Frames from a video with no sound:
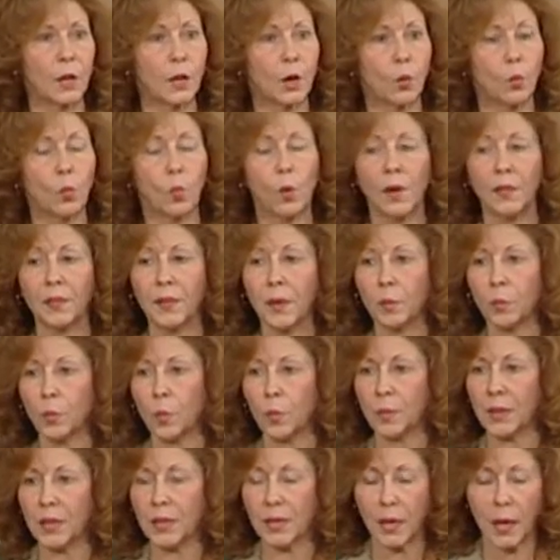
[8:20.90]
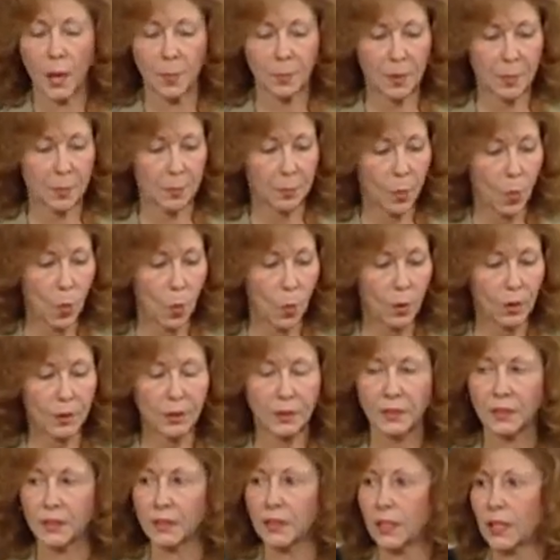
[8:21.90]
One that will become
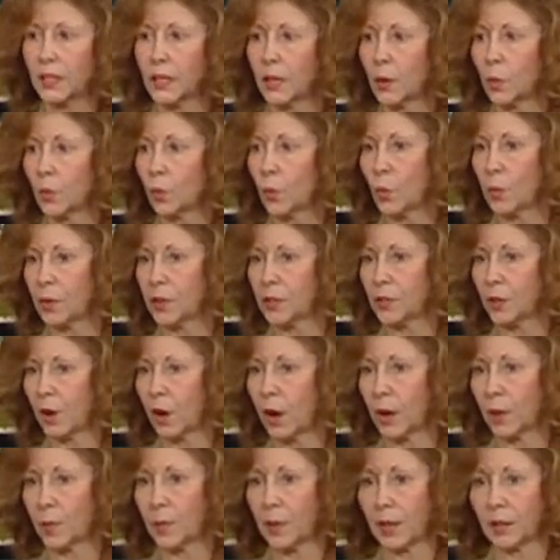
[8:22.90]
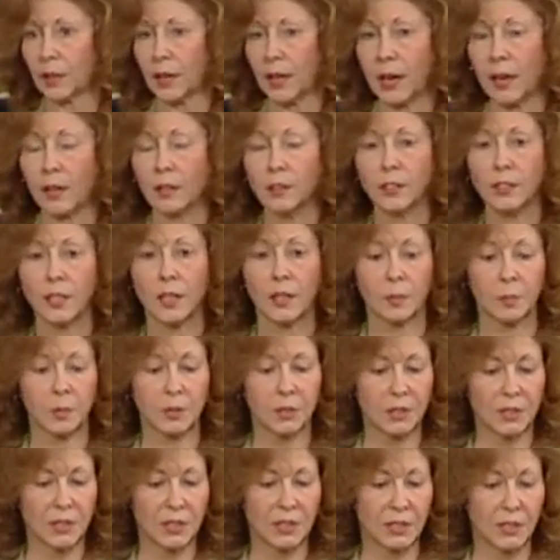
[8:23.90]
important when we talk about
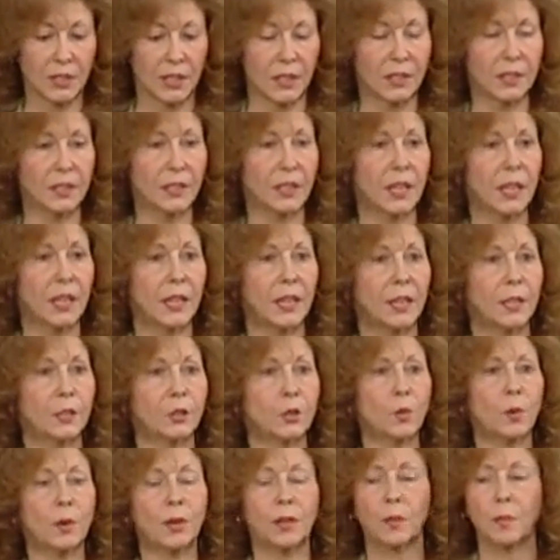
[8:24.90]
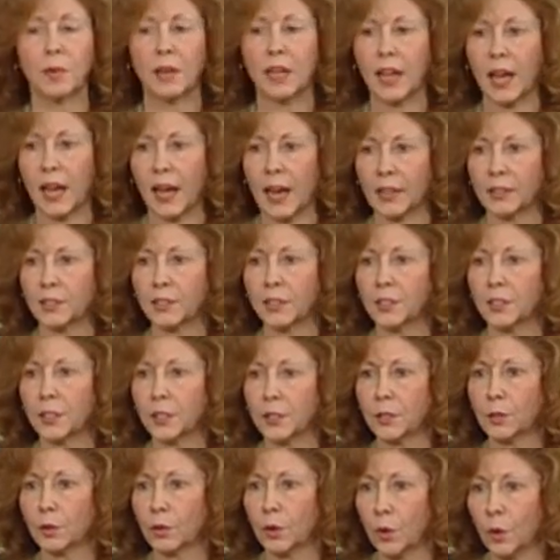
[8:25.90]
Alzheimer's disease is going to be
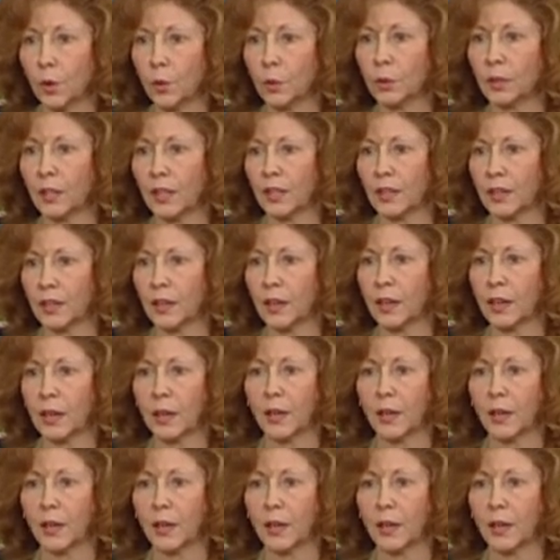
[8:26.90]
acetylcholine.